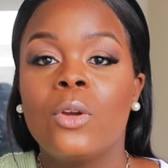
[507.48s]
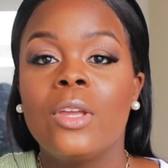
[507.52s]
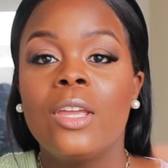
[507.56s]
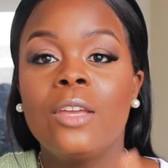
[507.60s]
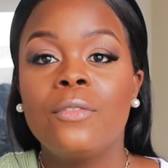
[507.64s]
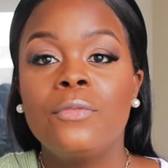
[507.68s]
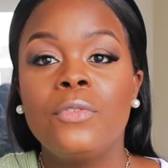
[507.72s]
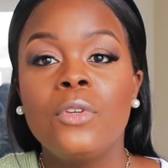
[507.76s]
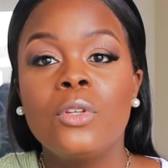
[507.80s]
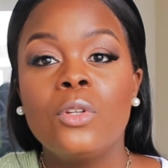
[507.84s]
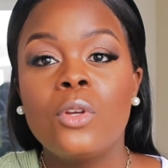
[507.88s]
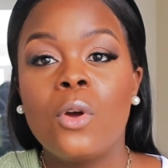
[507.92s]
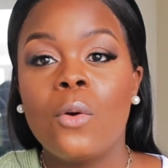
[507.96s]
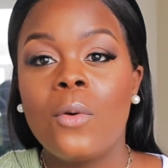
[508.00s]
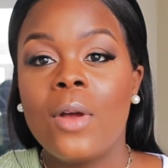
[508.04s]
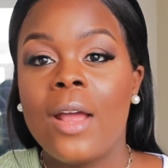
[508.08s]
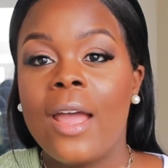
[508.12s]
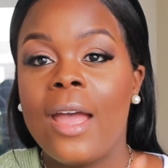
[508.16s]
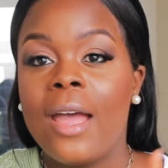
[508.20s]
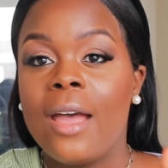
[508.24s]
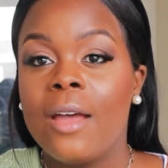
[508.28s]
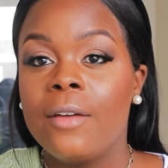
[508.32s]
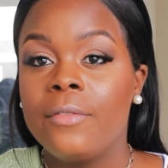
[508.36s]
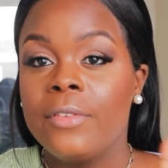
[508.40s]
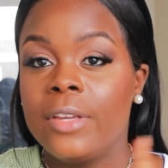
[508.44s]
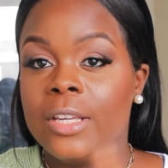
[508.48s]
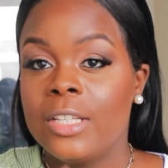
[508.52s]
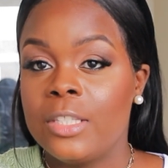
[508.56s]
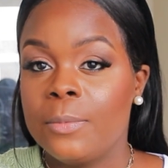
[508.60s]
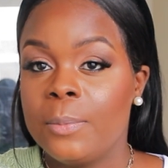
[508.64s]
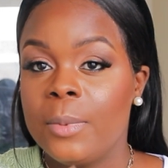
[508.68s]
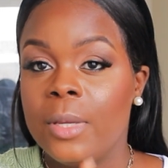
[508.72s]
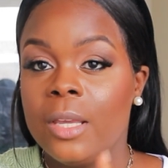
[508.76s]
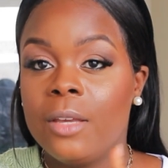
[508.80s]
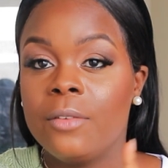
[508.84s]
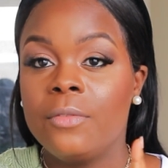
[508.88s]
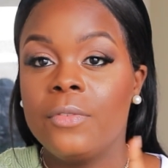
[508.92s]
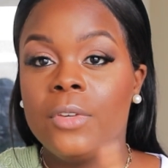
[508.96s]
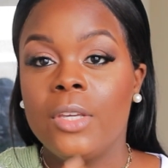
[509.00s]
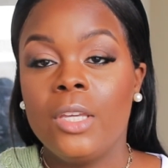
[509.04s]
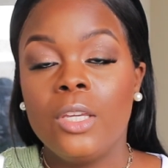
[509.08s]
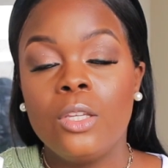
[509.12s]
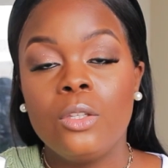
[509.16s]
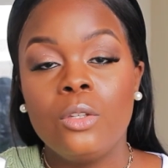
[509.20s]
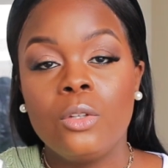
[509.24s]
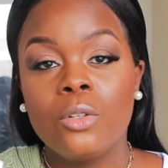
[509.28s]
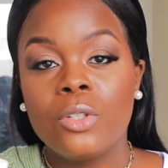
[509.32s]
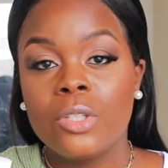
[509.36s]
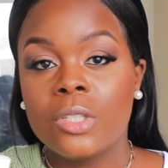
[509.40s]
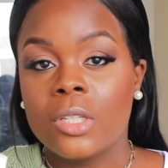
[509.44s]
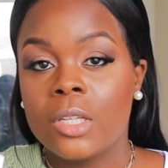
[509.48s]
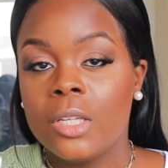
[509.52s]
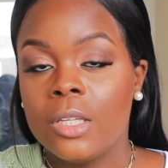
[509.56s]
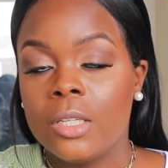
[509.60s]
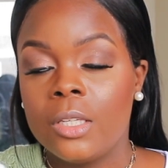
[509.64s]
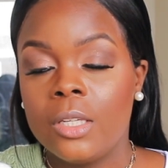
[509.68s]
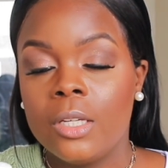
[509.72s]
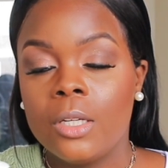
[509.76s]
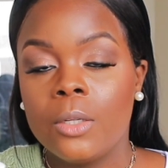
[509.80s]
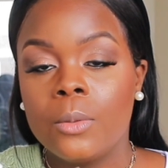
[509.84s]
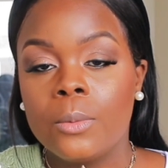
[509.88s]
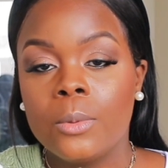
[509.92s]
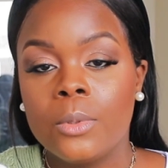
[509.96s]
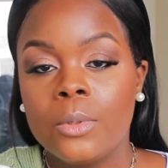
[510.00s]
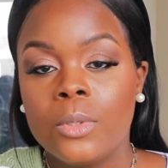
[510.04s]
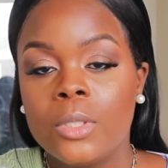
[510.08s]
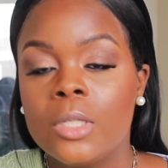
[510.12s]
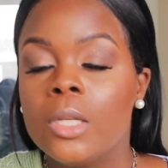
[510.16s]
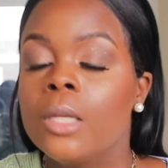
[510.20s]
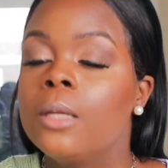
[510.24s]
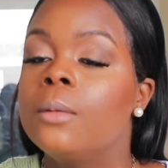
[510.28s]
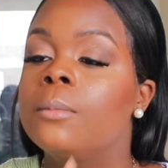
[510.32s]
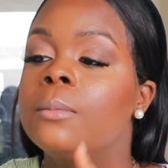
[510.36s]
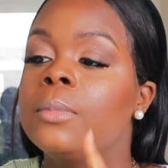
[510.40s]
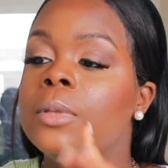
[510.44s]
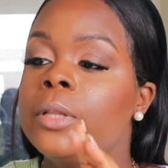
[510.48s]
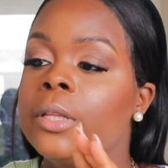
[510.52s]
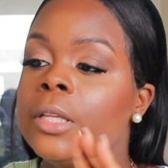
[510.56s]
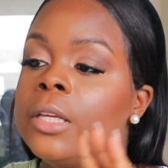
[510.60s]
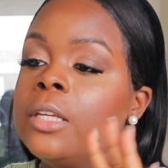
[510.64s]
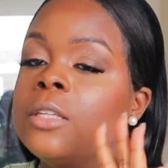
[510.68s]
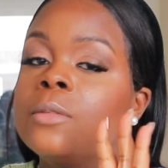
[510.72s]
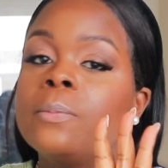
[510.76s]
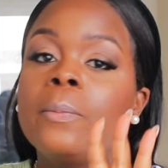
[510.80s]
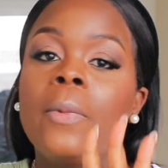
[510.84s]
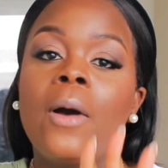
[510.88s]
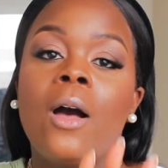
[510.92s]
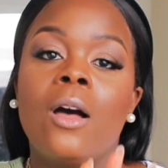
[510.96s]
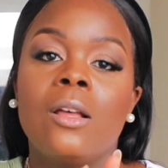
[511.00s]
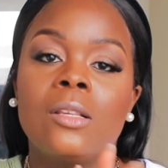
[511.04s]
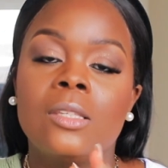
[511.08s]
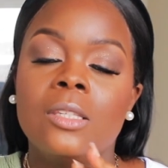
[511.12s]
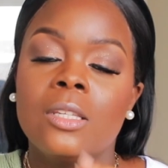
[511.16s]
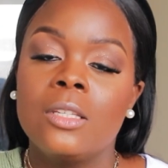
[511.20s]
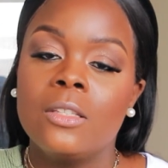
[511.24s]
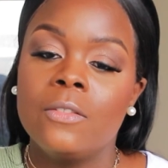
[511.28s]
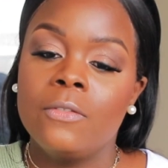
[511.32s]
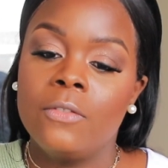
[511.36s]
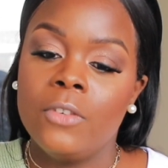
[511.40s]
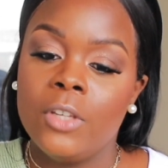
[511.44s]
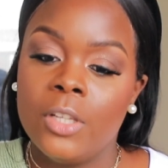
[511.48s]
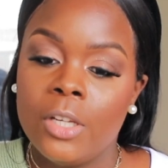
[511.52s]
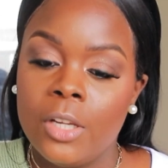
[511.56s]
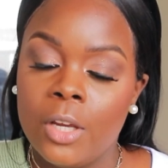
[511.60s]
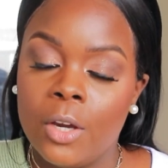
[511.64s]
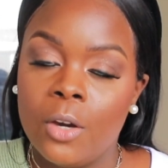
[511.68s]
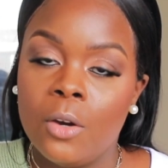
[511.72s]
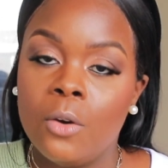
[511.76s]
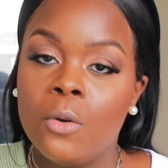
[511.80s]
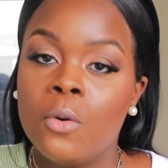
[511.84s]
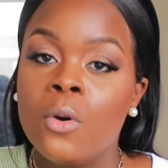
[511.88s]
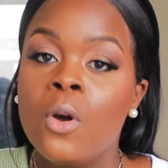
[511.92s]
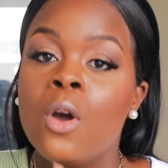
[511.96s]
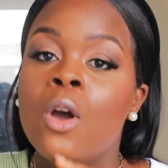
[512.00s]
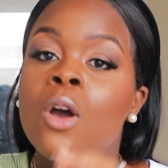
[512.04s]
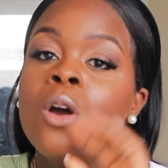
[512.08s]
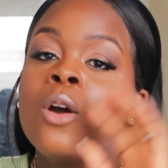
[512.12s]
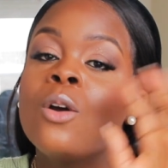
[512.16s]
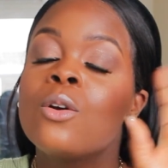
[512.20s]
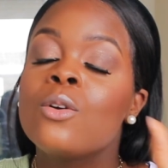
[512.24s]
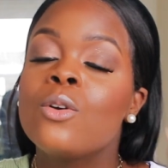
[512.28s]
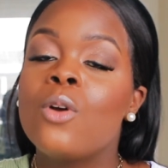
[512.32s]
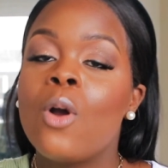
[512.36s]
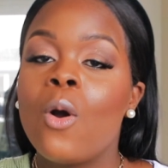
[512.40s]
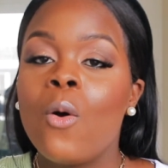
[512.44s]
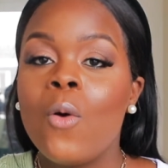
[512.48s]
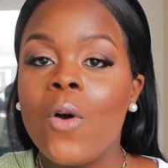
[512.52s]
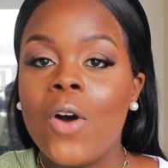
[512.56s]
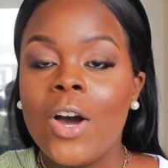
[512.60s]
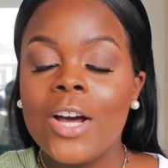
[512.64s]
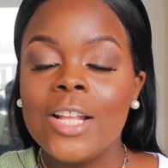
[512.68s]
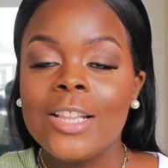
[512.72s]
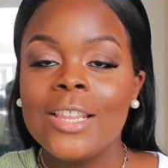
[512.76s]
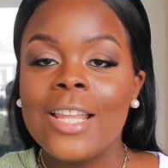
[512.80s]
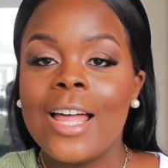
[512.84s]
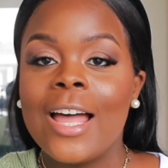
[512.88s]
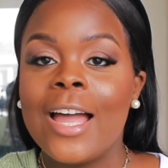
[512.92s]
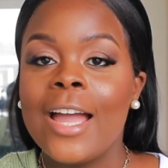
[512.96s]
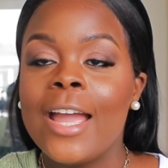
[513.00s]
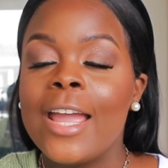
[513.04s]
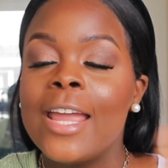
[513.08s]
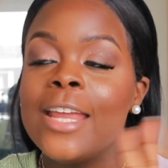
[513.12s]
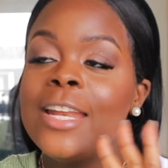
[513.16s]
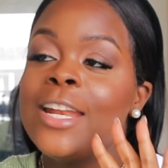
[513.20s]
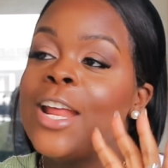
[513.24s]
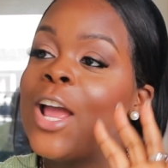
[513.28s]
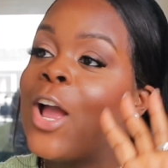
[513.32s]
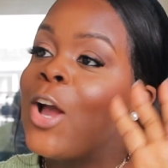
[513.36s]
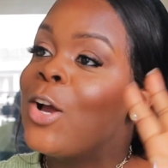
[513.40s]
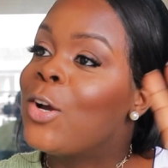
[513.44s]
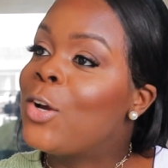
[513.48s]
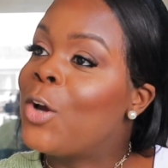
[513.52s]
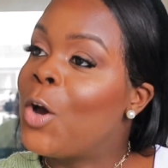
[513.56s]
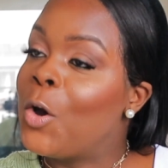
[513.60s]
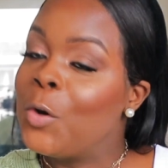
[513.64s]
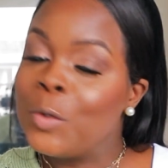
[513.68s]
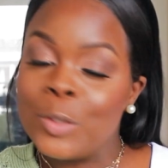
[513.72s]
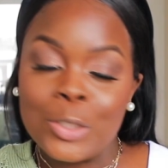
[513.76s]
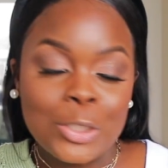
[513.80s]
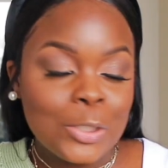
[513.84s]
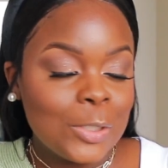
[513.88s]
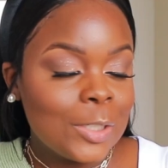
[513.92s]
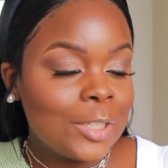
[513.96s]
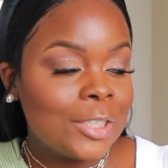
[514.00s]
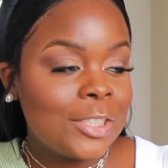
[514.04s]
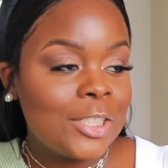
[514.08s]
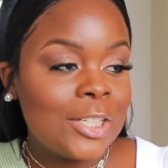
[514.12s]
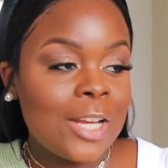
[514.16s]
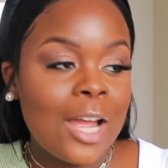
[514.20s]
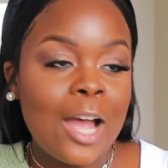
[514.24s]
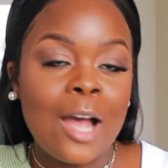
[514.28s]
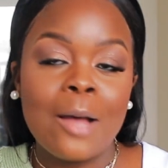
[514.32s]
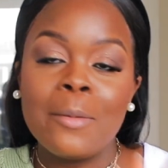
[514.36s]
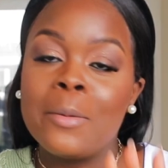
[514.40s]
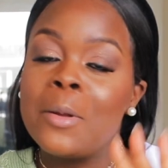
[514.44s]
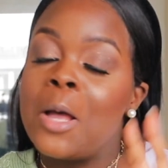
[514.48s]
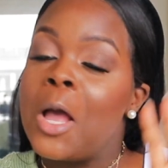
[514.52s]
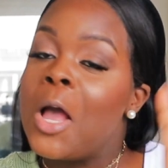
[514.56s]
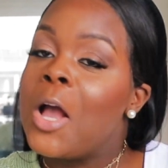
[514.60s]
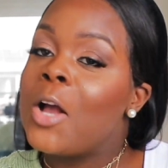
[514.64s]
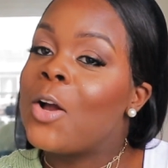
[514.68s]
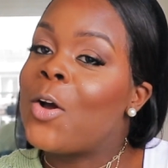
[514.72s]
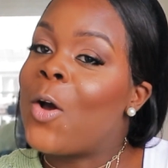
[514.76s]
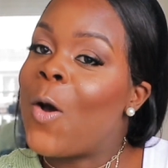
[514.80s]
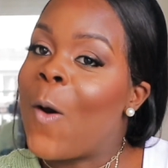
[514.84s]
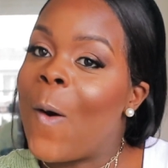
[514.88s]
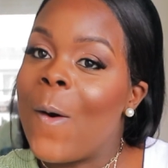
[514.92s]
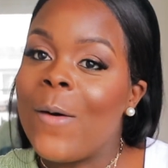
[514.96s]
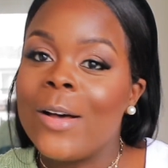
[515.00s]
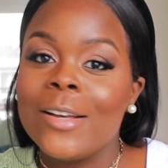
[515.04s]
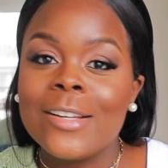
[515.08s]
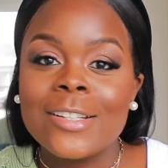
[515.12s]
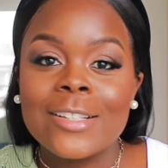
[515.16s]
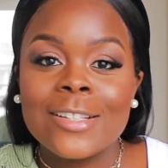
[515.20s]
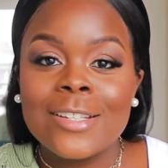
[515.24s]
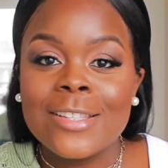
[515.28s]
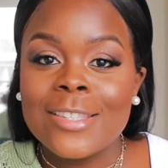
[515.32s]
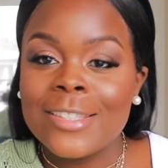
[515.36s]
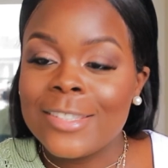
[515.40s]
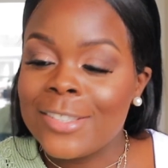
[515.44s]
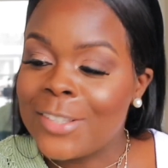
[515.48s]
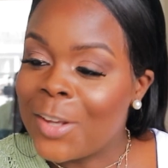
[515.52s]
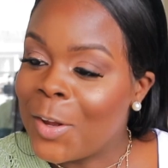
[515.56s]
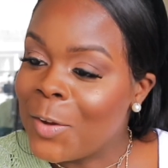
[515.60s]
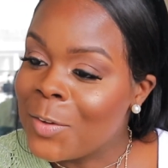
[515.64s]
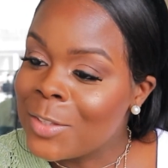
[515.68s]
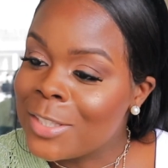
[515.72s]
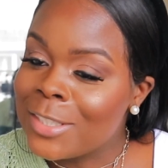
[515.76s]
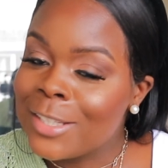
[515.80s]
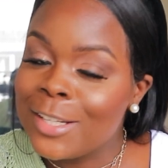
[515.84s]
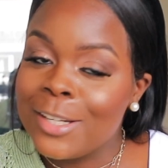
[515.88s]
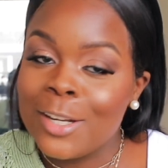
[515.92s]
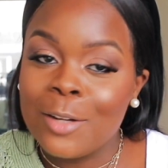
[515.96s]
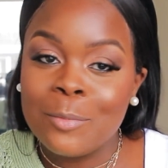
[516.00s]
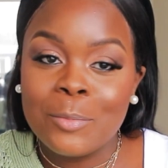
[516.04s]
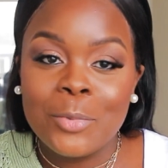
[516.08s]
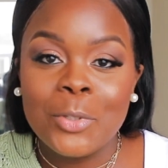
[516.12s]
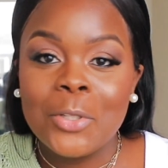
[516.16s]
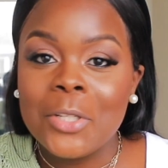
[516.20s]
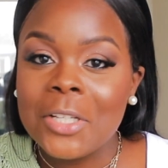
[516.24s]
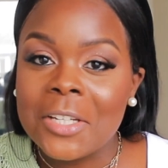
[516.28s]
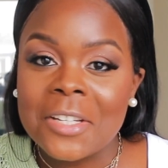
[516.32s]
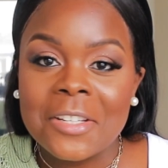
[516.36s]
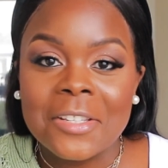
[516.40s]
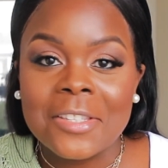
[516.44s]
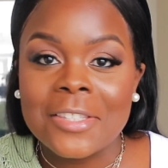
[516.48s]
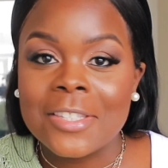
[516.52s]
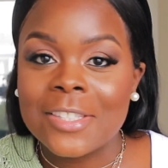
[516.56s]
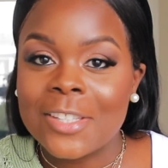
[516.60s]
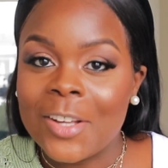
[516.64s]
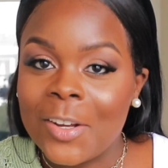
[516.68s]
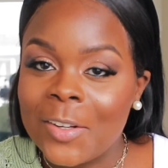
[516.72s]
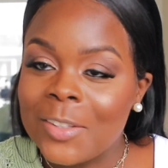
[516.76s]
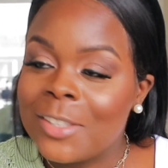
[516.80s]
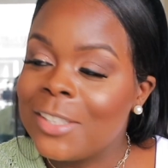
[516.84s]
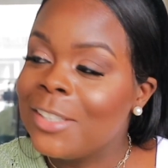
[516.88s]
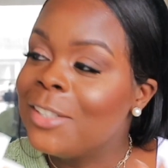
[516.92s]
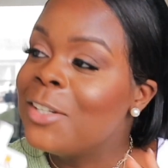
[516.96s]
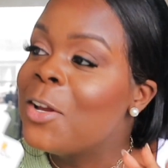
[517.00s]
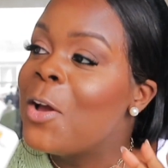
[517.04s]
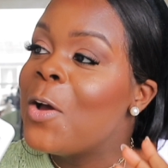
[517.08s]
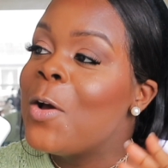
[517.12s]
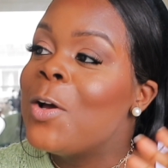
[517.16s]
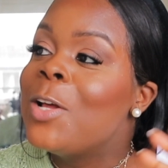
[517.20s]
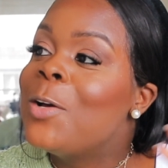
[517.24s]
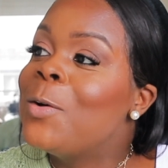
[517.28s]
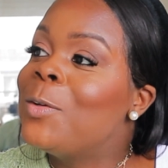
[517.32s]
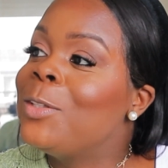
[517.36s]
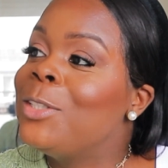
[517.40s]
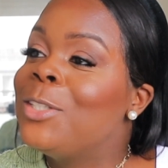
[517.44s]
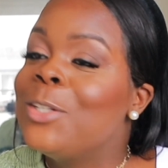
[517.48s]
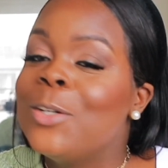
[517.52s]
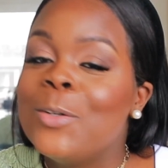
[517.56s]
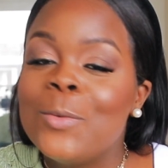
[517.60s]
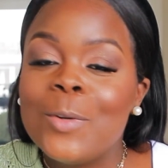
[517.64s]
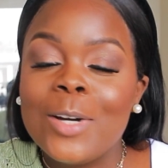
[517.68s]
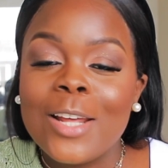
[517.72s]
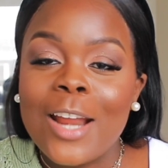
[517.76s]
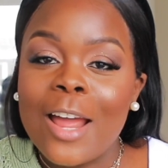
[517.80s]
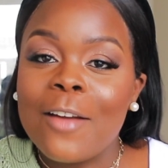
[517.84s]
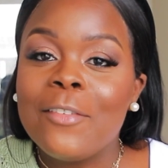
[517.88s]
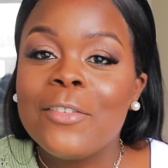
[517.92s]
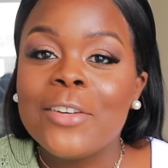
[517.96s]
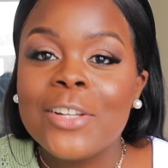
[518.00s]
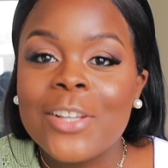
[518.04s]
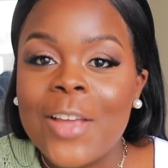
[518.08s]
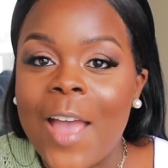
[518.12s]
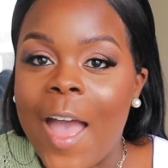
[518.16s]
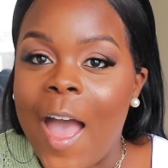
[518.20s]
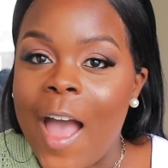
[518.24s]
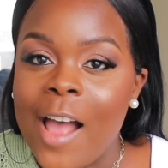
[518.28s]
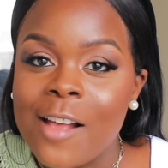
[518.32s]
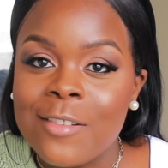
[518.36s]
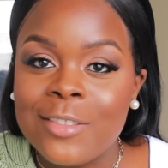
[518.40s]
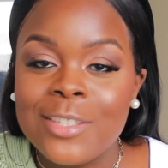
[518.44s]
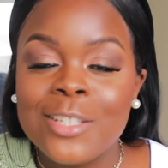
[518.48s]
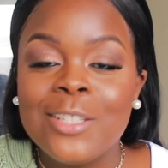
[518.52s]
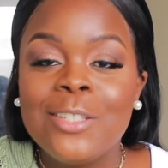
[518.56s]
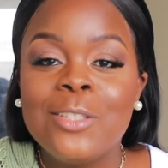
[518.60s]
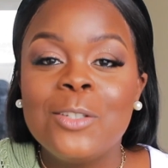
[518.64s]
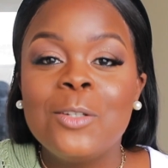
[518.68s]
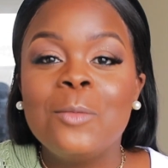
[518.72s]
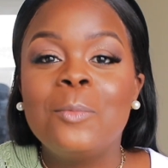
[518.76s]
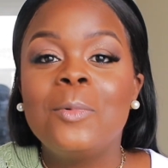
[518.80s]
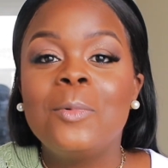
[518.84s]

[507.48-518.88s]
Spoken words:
if you don't have SPF in your skincare routine, please pause this video, go online, go to a shop, call a consultant, a beauty consultant, do whatever you have to do,